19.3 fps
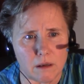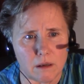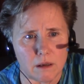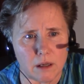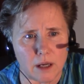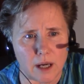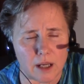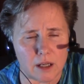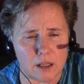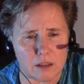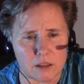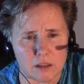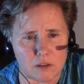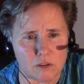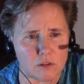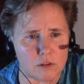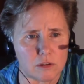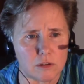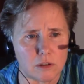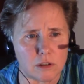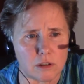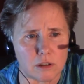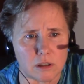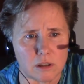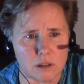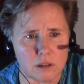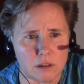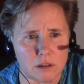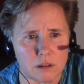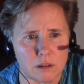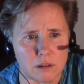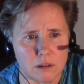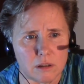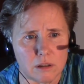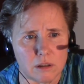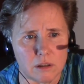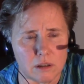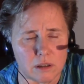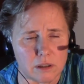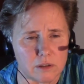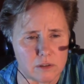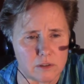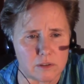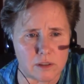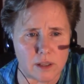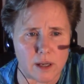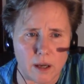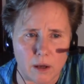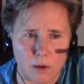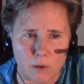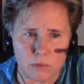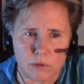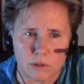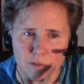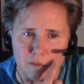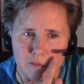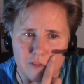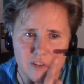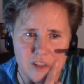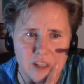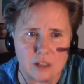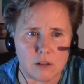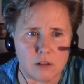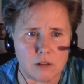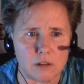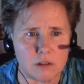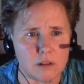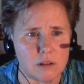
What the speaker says: How do things look and sound and feel?